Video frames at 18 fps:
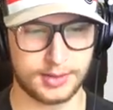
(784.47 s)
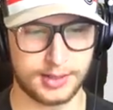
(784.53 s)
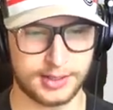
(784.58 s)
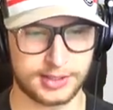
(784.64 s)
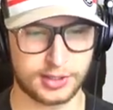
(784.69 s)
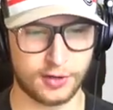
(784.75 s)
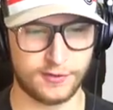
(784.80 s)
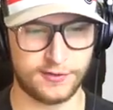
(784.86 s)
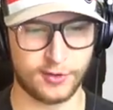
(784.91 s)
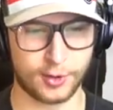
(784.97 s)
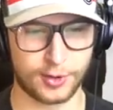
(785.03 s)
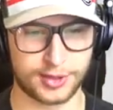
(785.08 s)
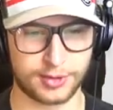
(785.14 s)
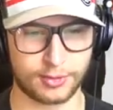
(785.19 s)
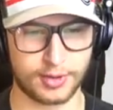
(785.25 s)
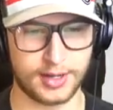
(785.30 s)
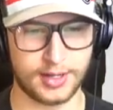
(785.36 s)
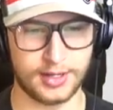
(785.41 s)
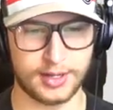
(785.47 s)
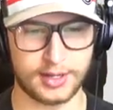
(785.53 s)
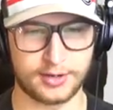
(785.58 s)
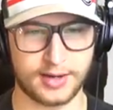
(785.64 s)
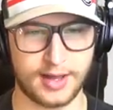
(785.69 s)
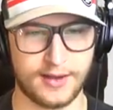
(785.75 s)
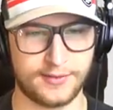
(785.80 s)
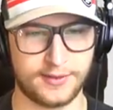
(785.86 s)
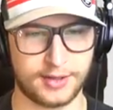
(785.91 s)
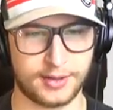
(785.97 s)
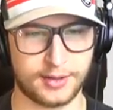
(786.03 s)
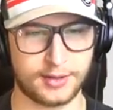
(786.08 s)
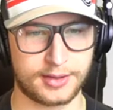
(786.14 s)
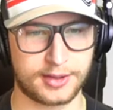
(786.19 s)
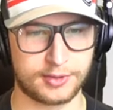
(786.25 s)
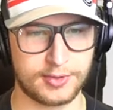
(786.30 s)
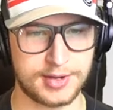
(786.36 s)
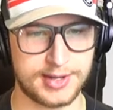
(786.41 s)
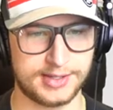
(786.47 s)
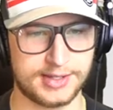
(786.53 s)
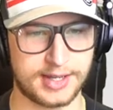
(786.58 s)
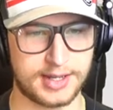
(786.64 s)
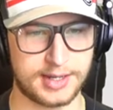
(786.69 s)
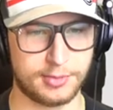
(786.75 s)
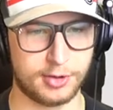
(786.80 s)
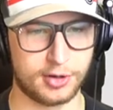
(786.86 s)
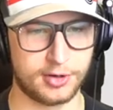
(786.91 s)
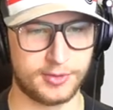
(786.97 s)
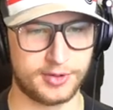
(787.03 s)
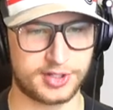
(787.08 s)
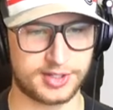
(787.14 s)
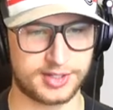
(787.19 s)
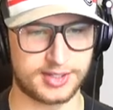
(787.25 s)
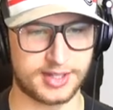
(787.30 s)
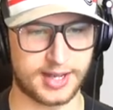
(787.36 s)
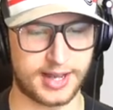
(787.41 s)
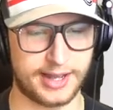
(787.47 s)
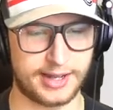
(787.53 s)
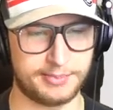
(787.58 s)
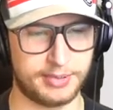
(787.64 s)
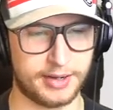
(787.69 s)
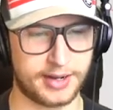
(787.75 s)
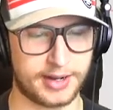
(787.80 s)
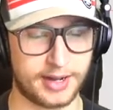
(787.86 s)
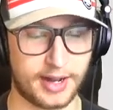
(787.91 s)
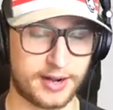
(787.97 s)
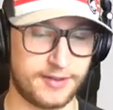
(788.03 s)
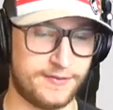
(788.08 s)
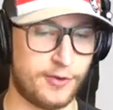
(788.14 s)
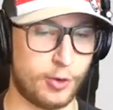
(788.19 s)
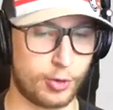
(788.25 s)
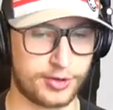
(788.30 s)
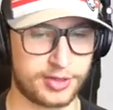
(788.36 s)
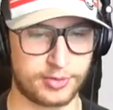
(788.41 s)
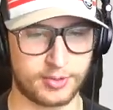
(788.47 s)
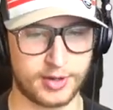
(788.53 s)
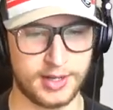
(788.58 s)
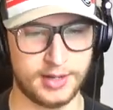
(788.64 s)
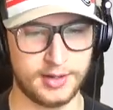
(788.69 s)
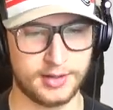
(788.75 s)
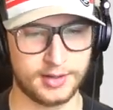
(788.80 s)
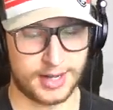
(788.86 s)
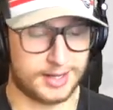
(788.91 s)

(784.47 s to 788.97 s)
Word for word: Let's go four three. I don't have uh, threes anymore, which is sad, but I got a four three.